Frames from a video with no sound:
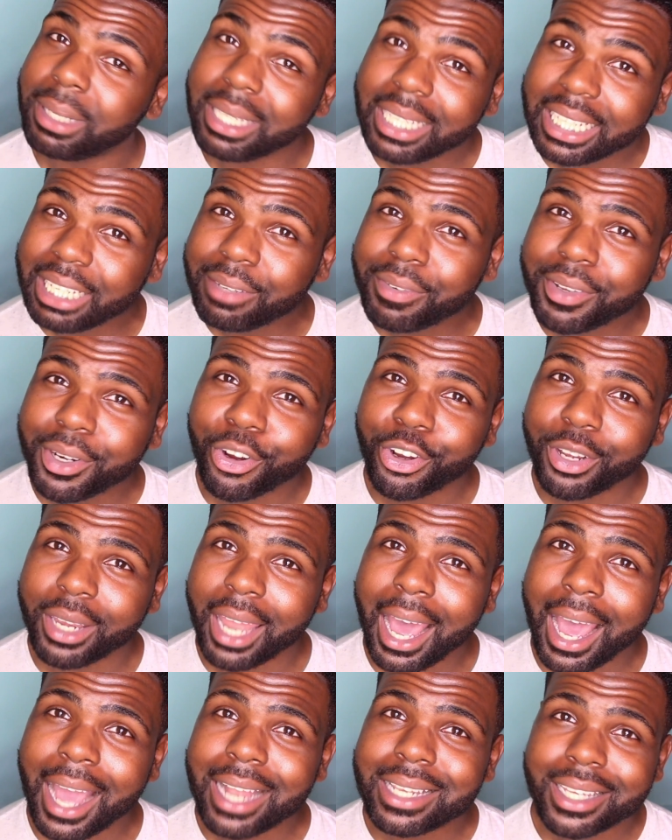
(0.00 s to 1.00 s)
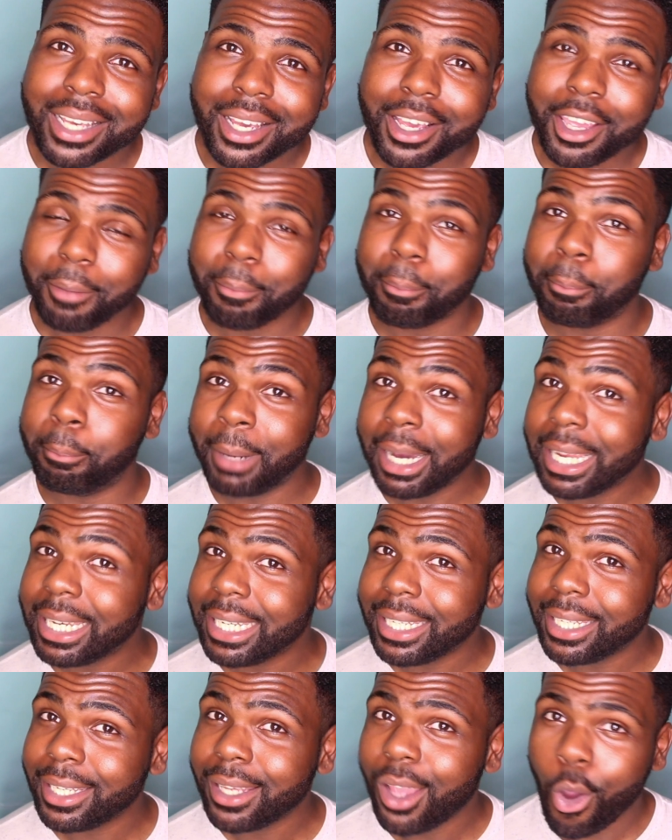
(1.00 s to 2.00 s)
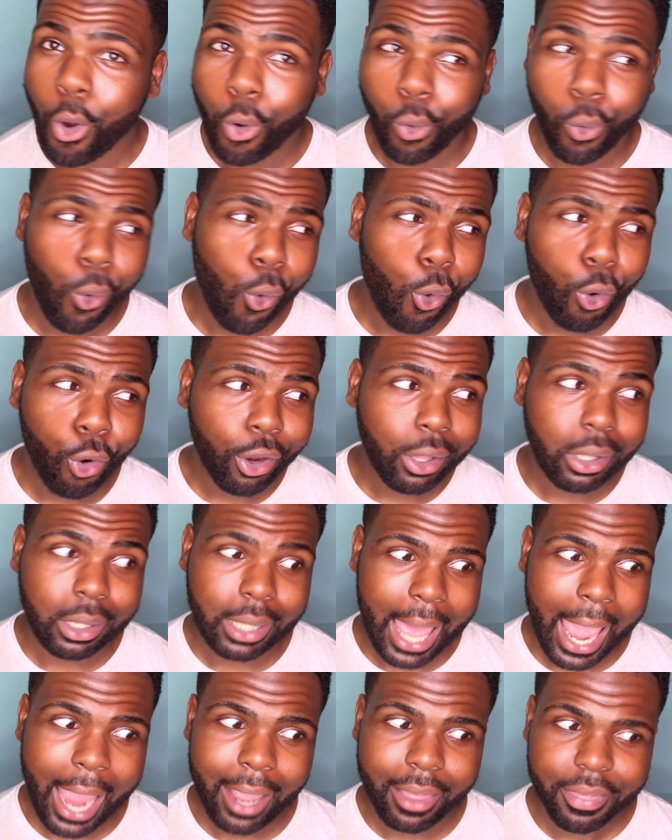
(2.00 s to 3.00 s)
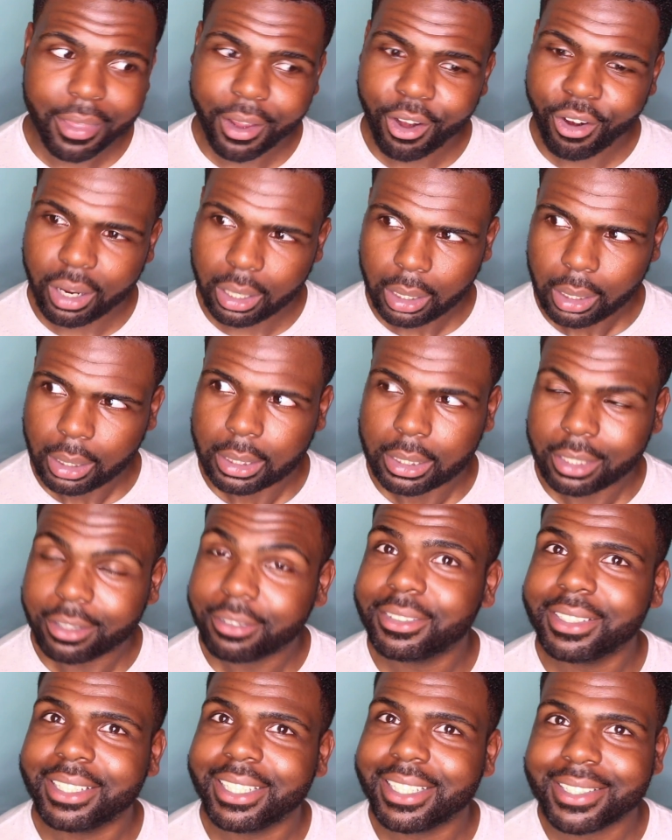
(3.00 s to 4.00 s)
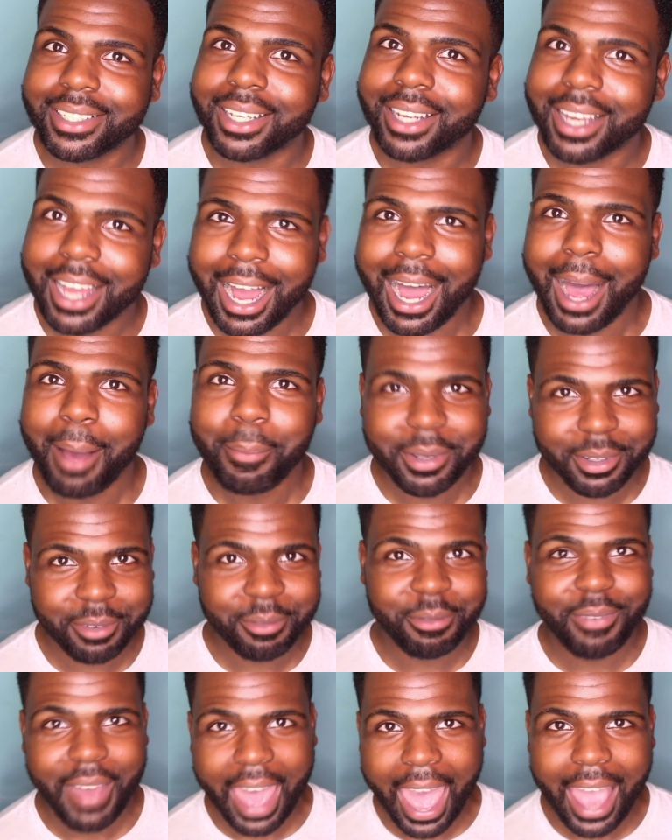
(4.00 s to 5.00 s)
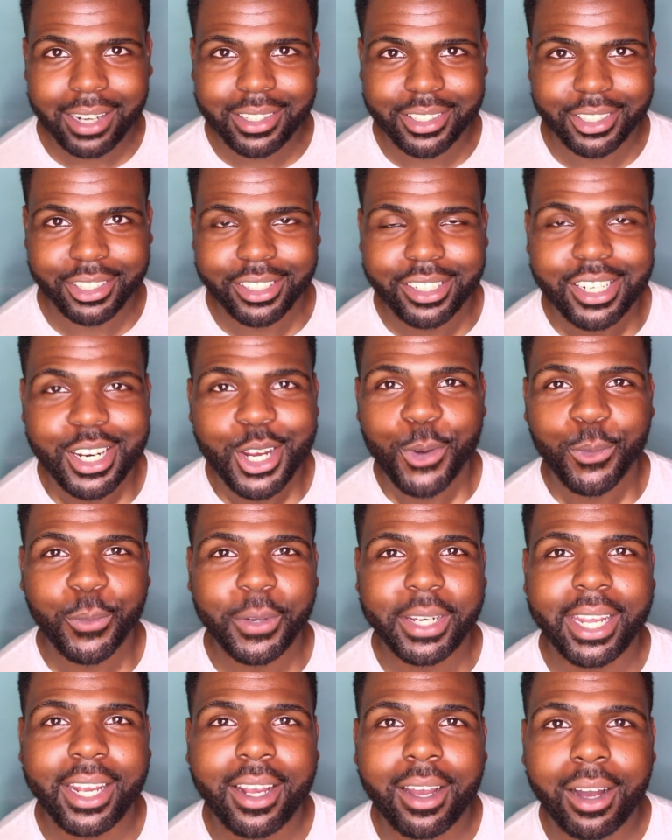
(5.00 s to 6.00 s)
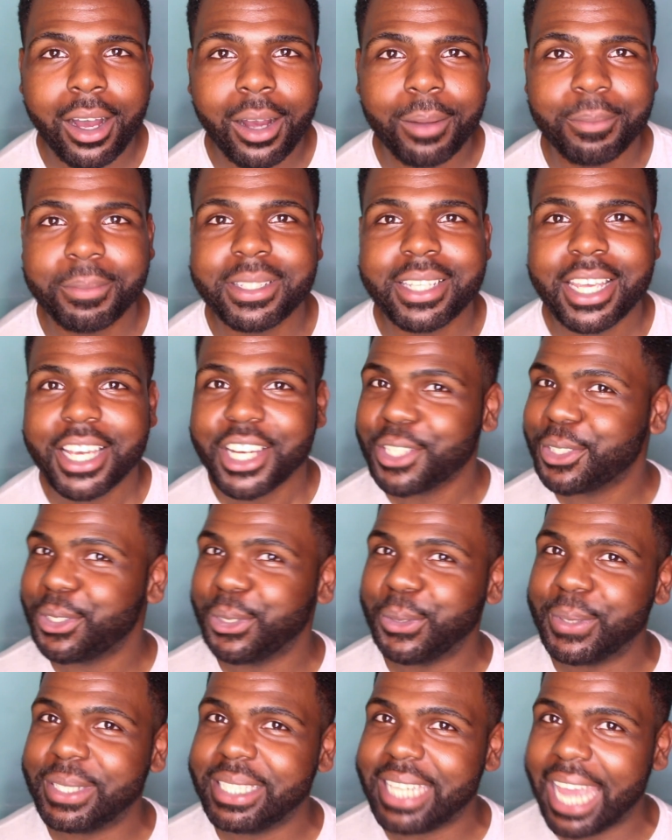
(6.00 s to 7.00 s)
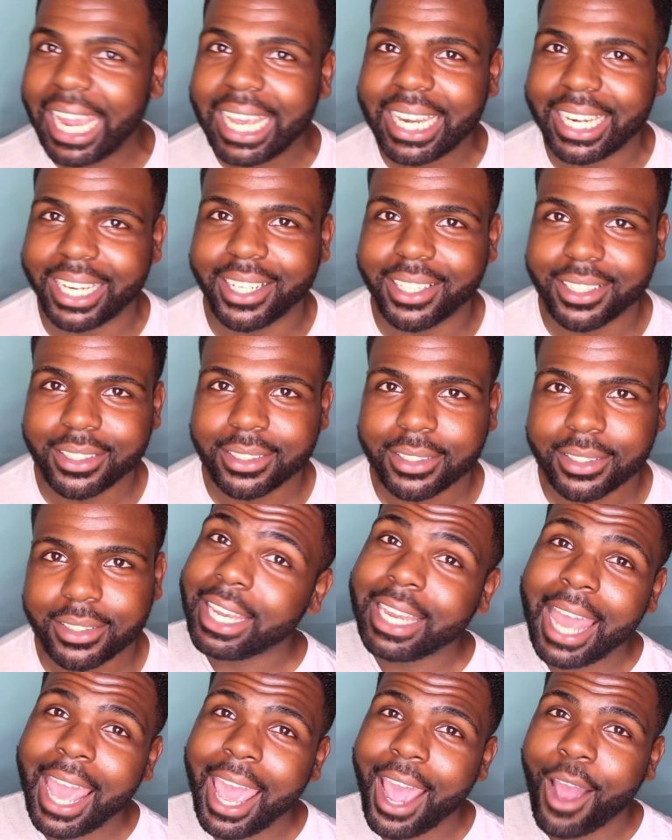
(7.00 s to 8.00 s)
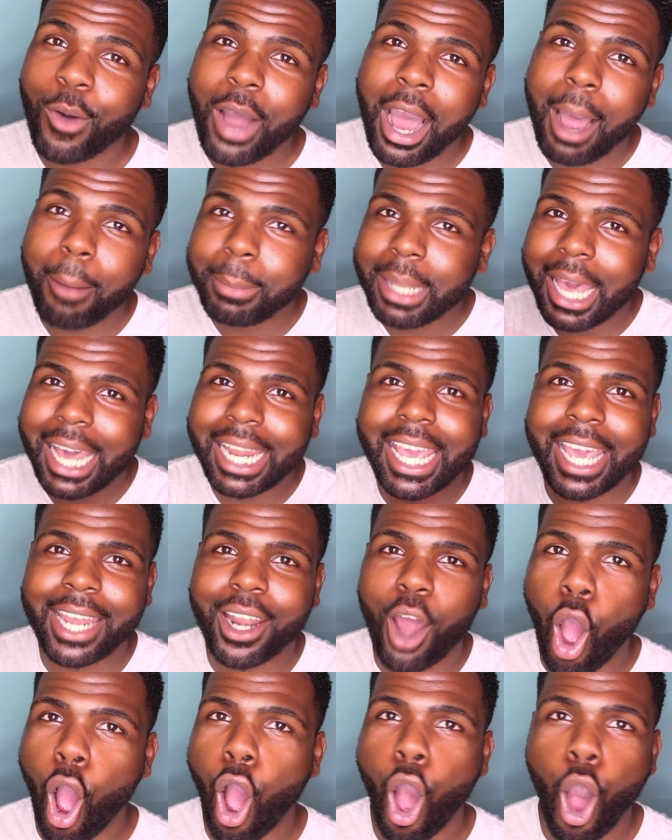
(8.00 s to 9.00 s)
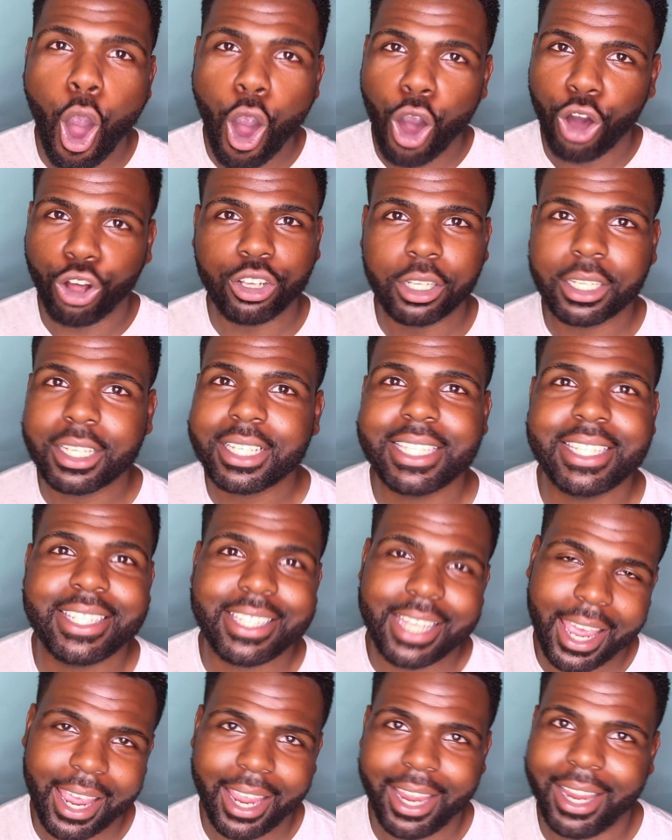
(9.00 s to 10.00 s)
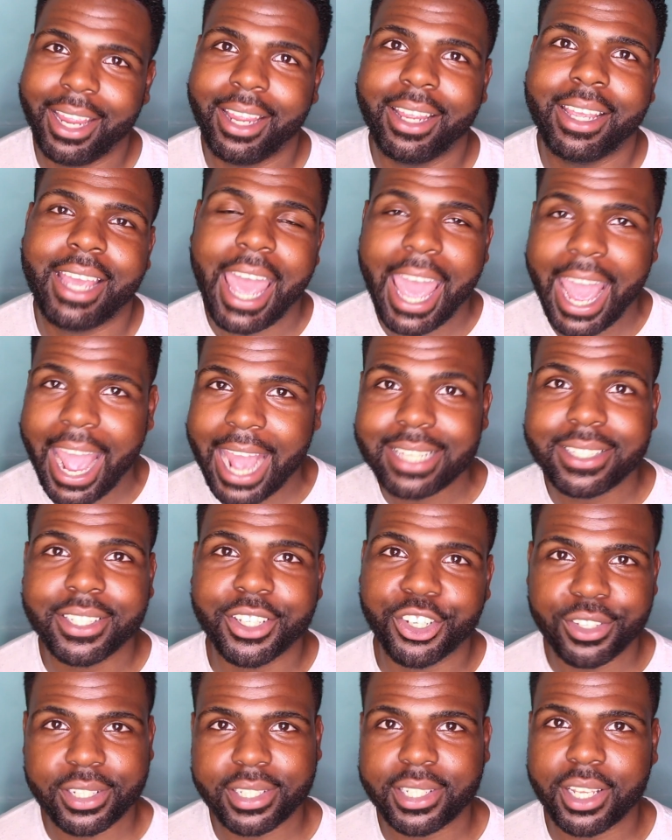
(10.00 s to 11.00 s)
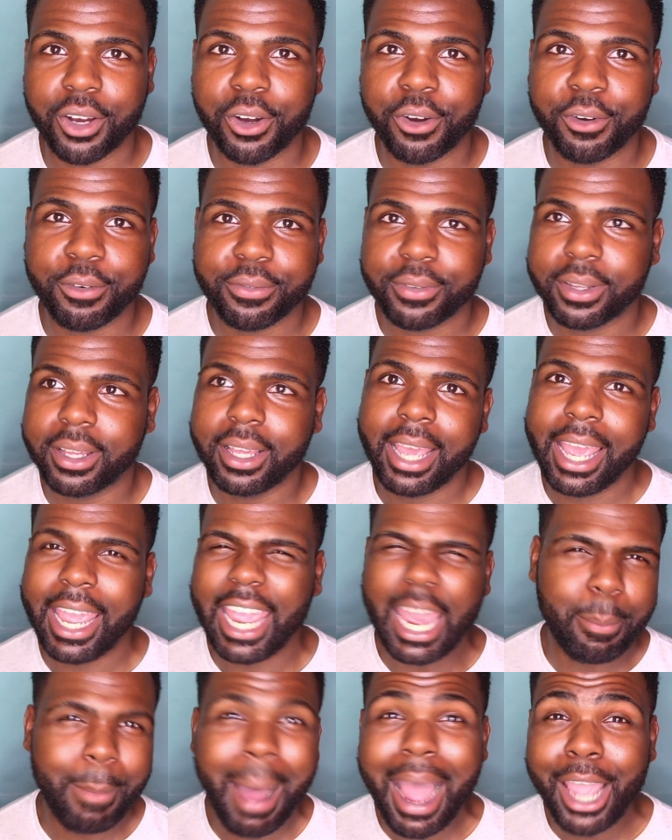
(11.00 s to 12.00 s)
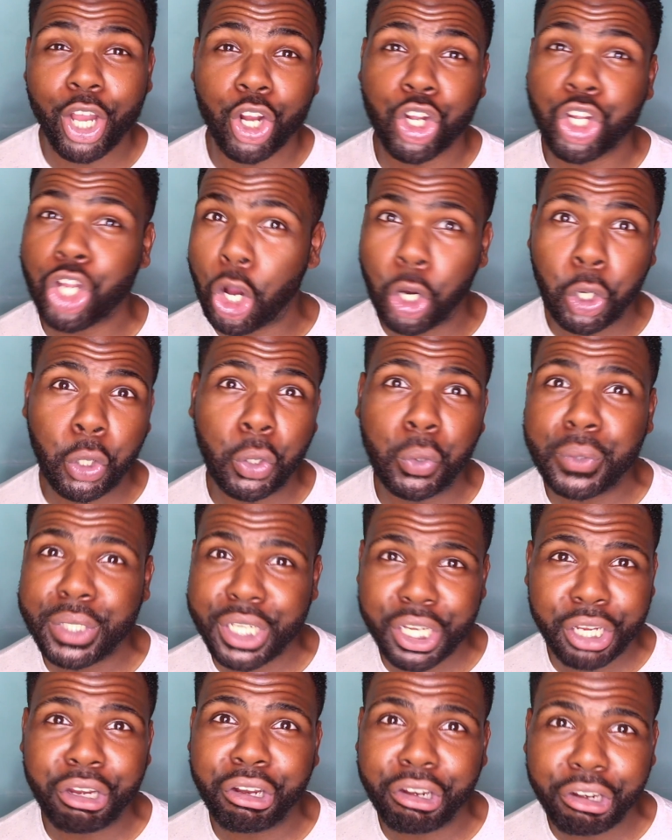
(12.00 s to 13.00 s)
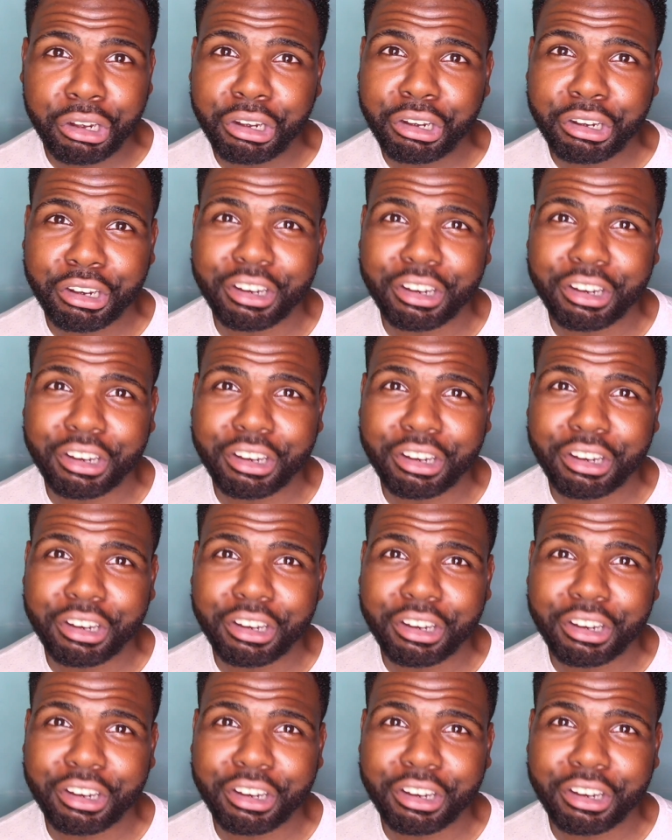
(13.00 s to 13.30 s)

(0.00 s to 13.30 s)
Believe it or not, money or lack thereof is a common factor when it comes to dating. Now, I'm not at all saying, ask yourself, am I a gold digger?